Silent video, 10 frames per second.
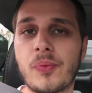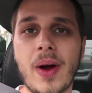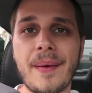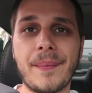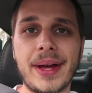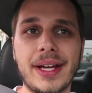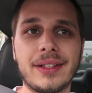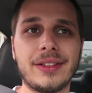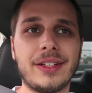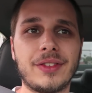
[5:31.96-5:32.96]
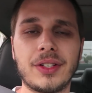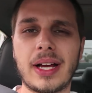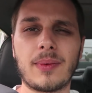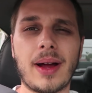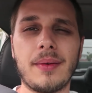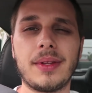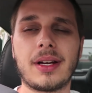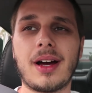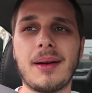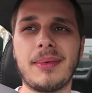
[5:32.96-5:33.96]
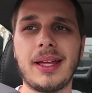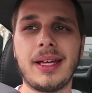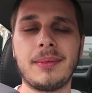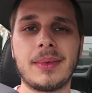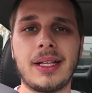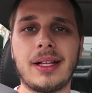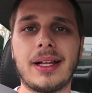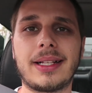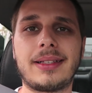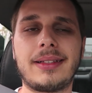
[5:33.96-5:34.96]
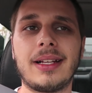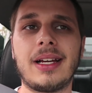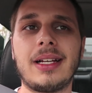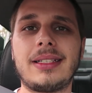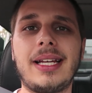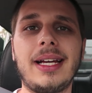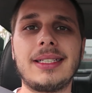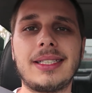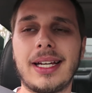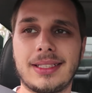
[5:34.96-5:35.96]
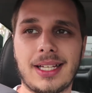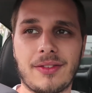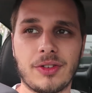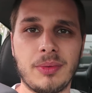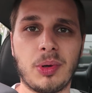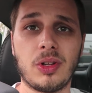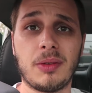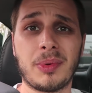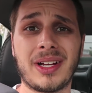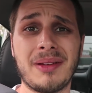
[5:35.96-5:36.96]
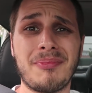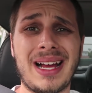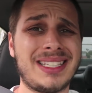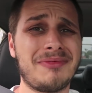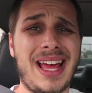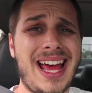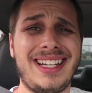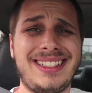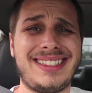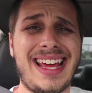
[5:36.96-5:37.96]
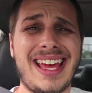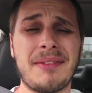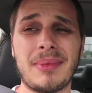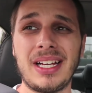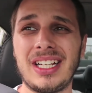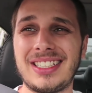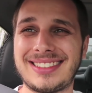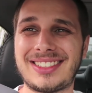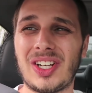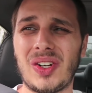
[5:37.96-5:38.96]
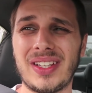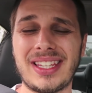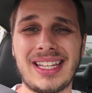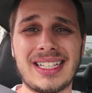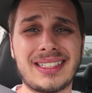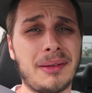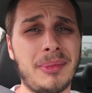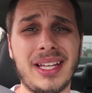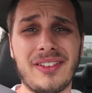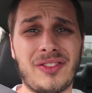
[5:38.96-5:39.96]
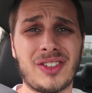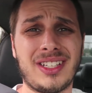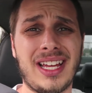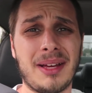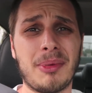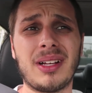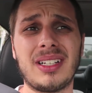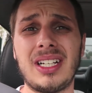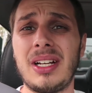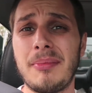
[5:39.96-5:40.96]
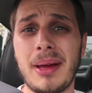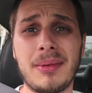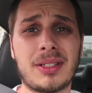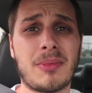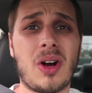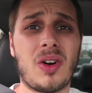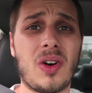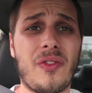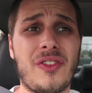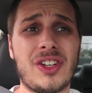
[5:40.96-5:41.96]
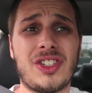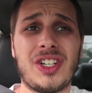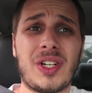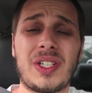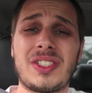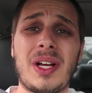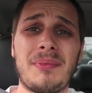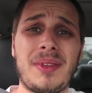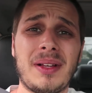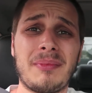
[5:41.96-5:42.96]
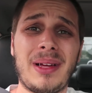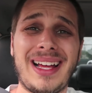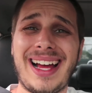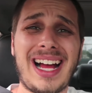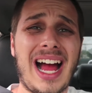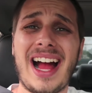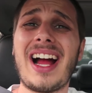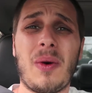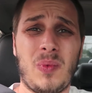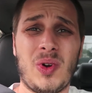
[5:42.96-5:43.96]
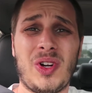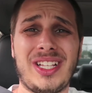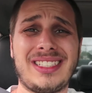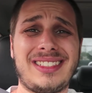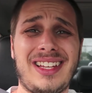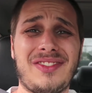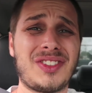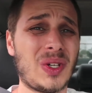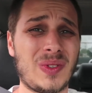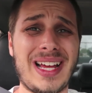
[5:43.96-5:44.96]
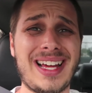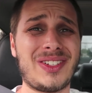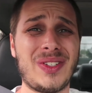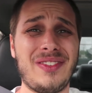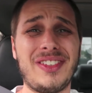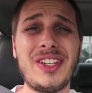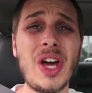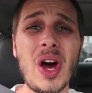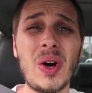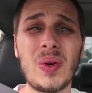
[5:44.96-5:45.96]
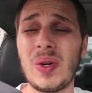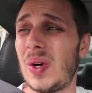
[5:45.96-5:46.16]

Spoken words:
right when we had to leave too, like right when the cop came, like 10 seconds after we pulled up, we're getting bites and we had to dip. So I think that's gonna be it for today, but maybe tomorrow I'll go fishing or something. But I got work and stuff, so I don't even know.